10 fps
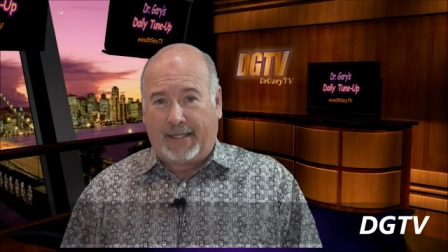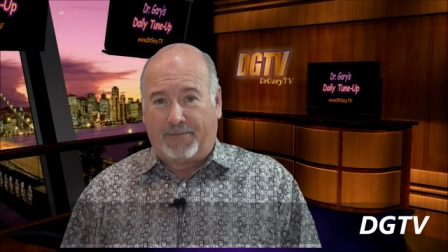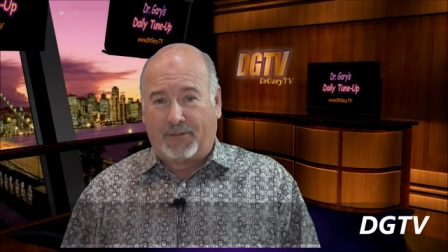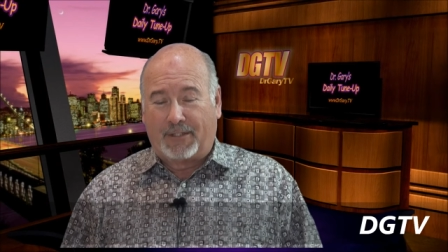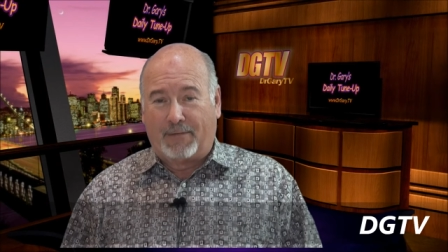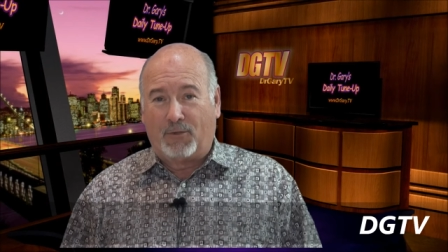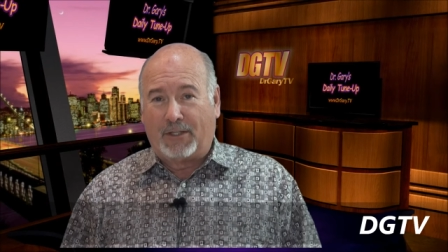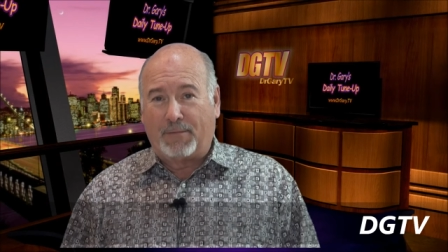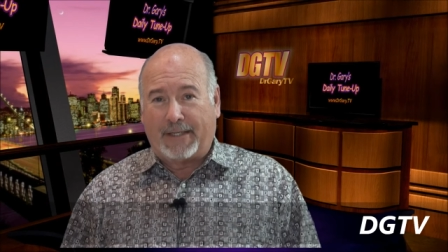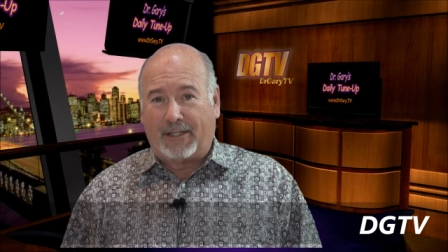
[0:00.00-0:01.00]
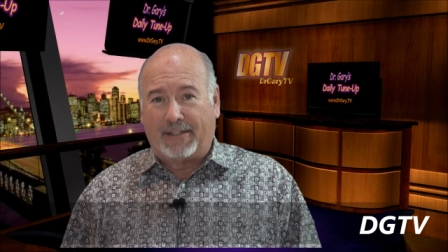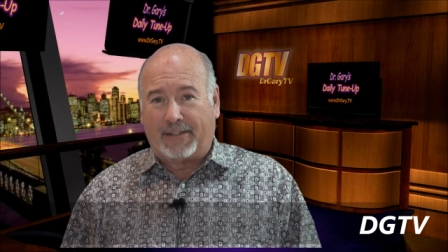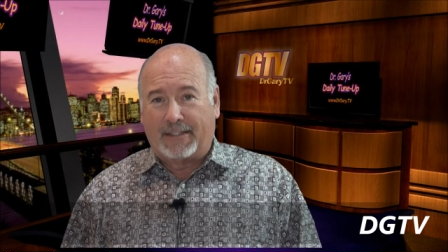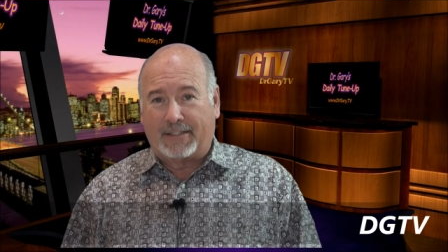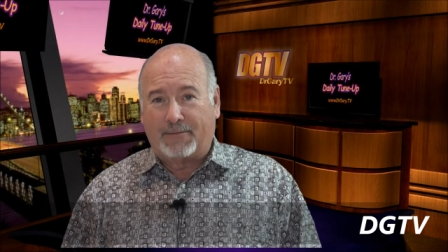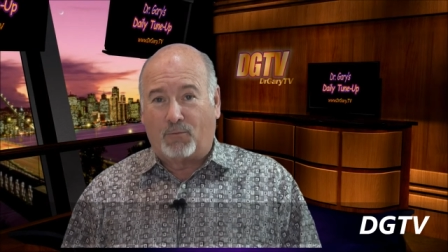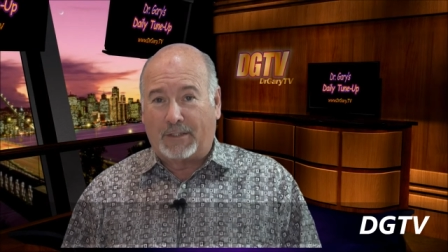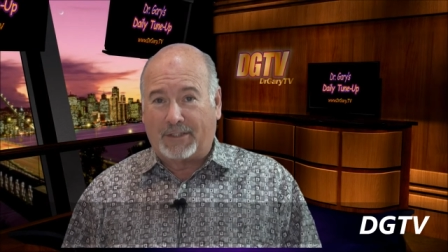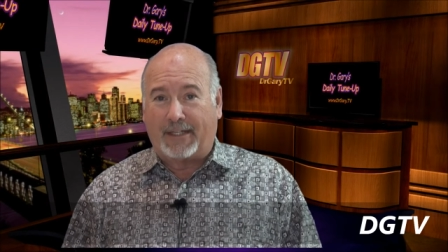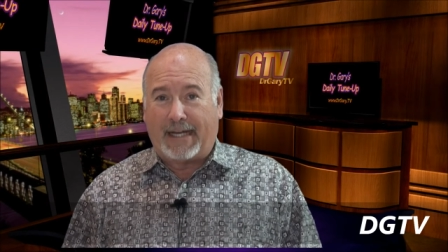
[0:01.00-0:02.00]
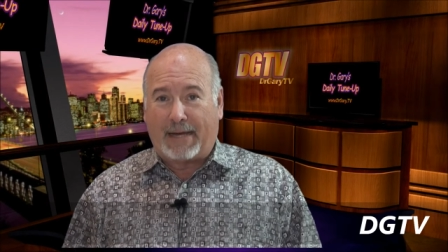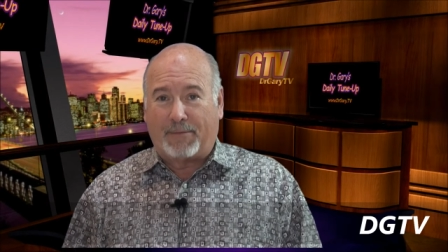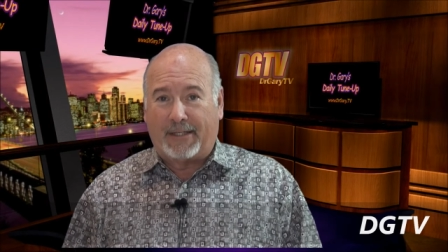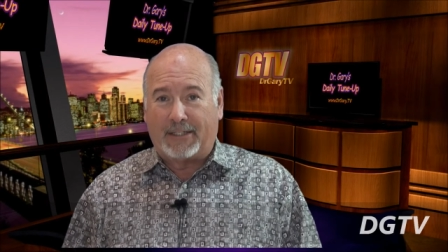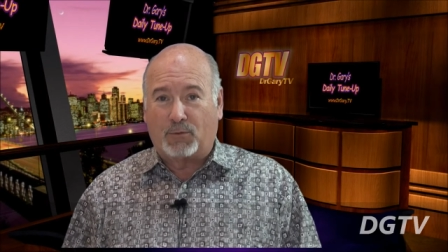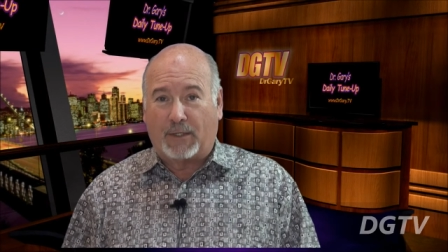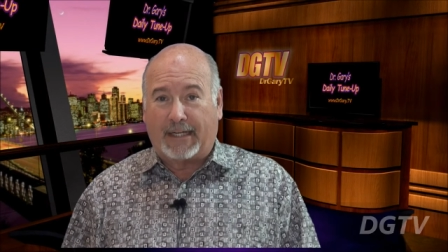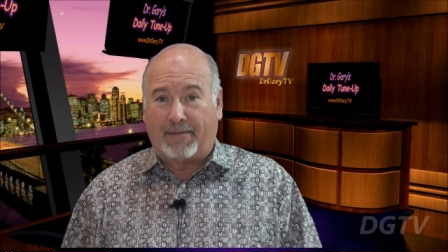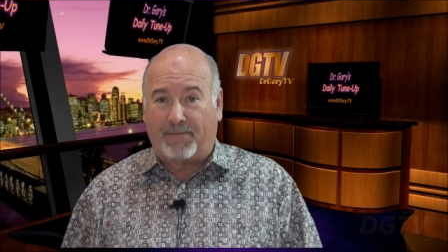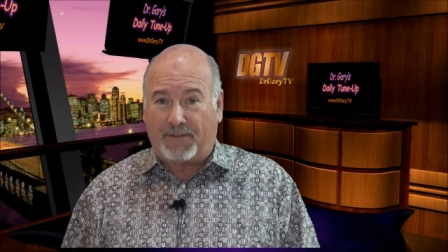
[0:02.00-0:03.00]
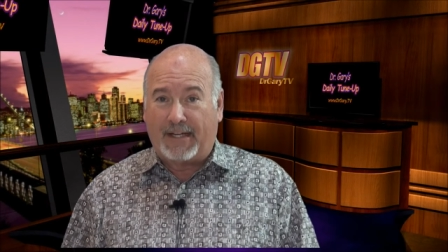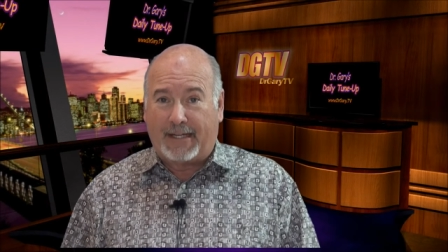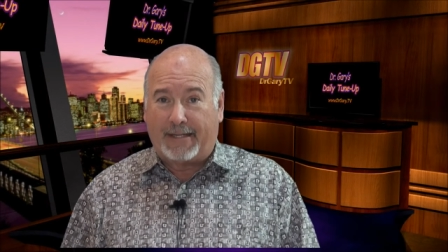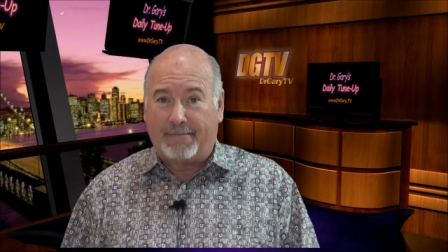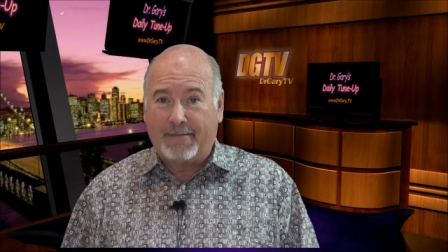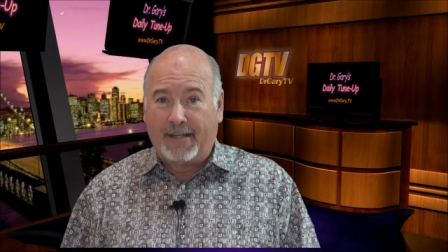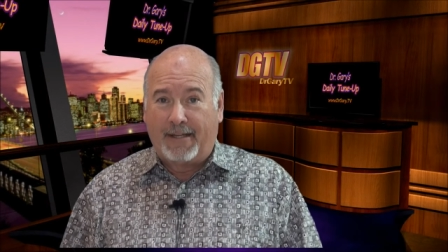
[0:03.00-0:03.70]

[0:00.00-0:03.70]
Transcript: if you'll come with me on this, what's going to happen is we're going to have fun.